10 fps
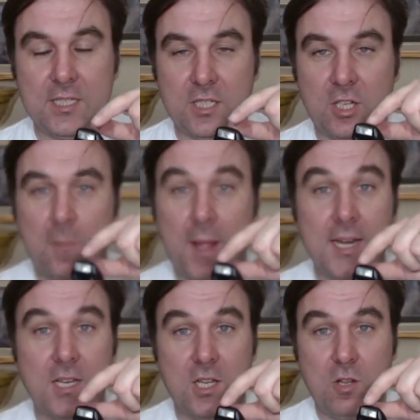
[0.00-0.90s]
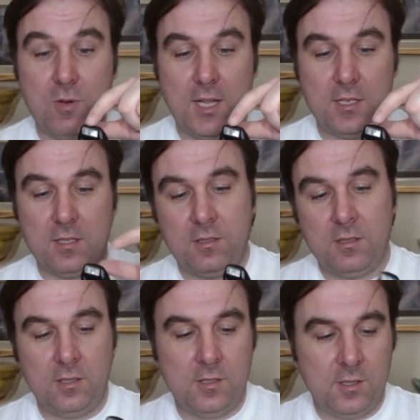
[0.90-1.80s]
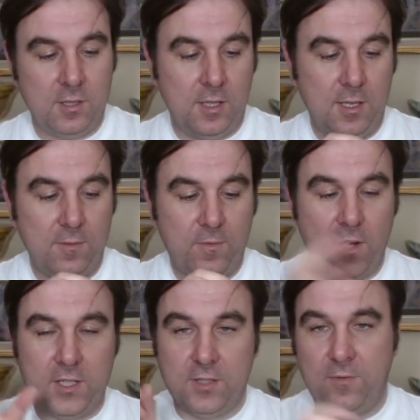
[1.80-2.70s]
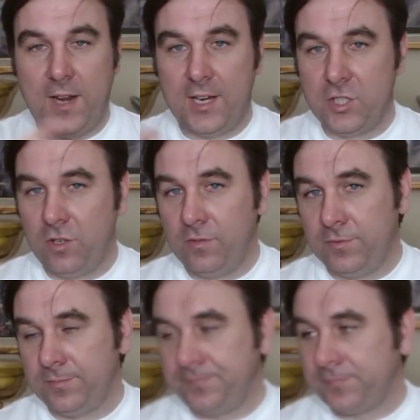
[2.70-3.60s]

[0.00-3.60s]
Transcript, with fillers: as a commander unit, and it fires a flash off